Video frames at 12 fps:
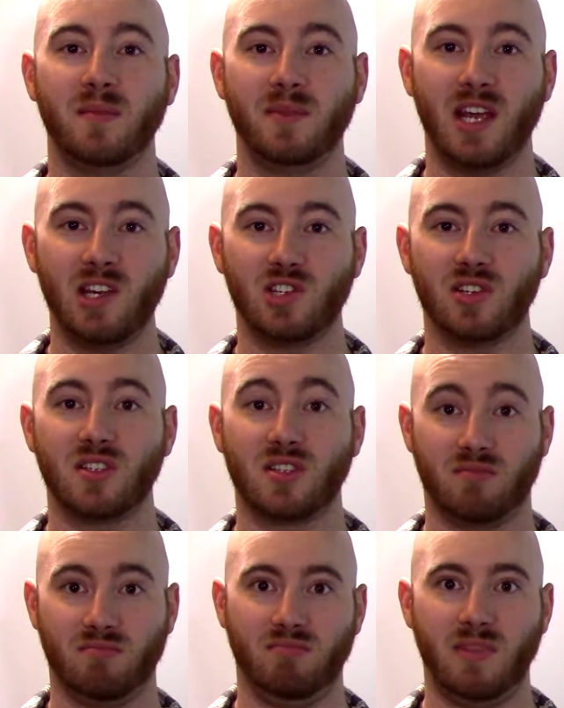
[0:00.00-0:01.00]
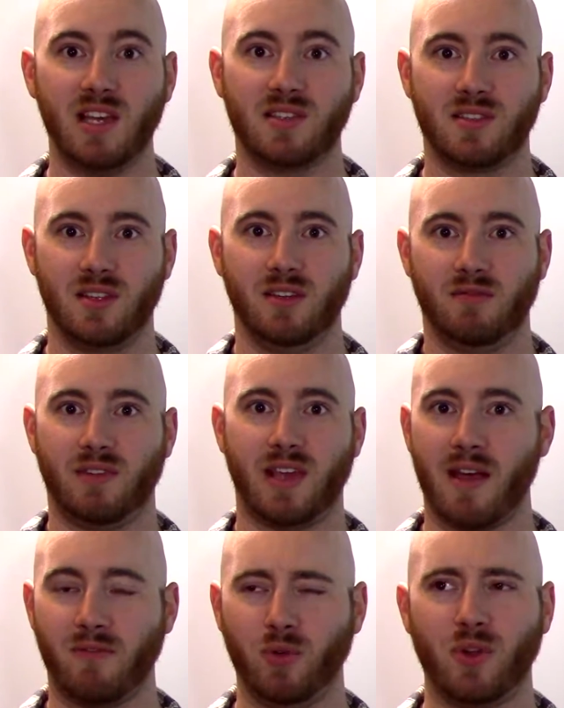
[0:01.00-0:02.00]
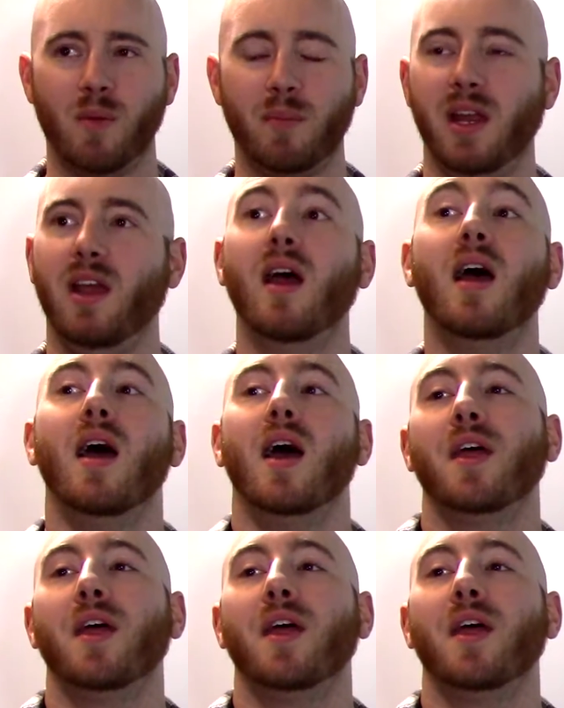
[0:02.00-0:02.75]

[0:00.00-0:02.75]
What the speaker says: Temptations, yes, the cat food company,